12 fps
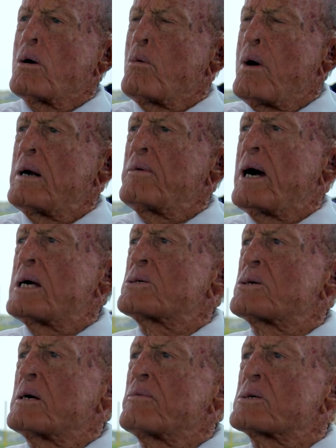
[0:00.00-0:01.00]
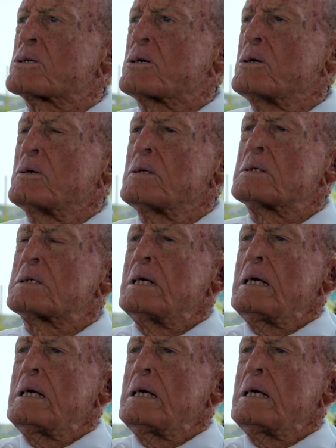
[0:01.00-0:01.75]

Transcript: to one of our service schools,